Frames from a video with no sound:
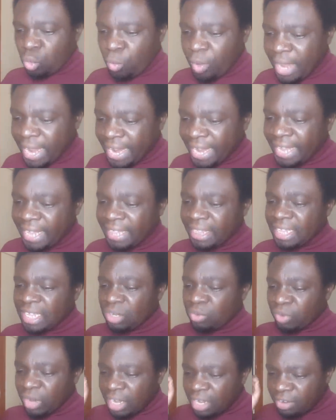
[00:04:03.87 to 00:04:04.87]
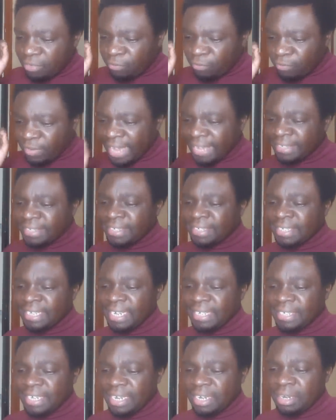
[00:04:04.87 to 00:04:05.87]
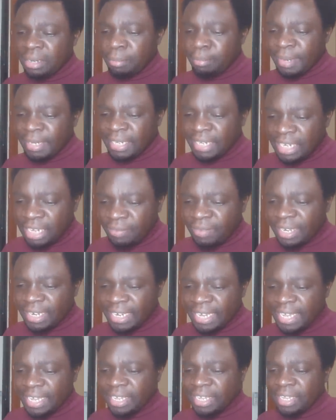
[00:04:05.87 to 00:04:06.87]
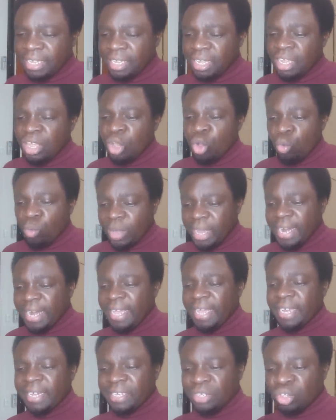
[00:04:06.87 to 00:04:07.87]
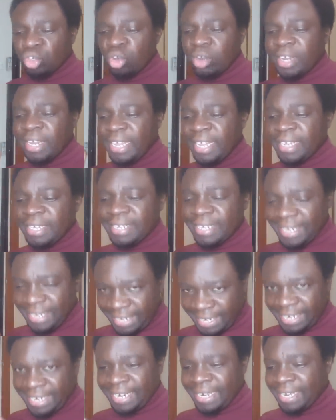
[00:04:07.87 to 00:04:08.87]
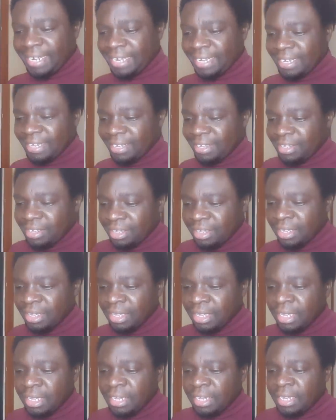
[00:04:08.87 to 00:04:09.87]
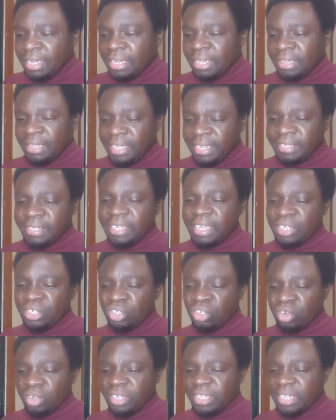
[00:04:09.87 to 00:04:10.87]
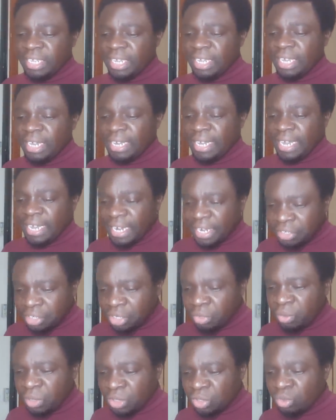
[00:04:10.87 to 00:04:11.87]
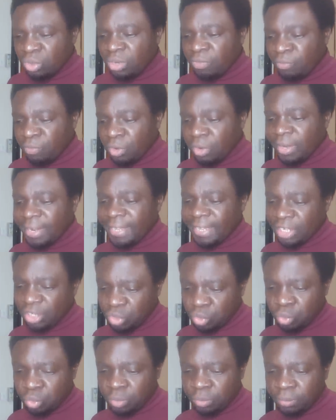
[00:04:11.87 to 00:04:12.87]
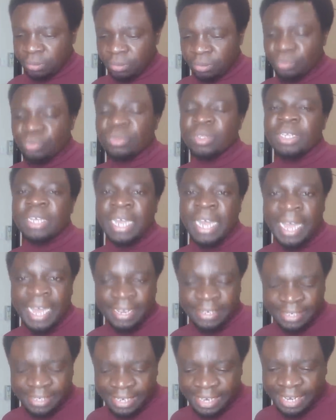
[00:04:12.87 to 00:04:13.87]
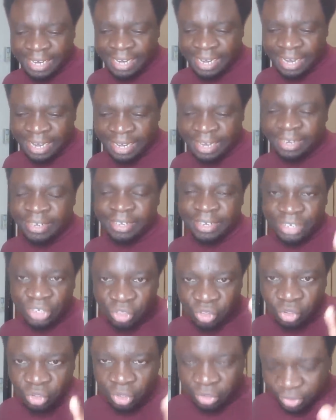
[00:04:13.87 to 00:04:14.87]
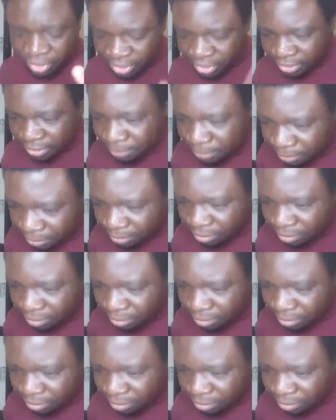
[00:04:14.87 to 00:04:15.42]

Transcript: We are in the 21st century, but living like we are in Stone Age era. This is not the direction we should fall into. Hashtag shocked.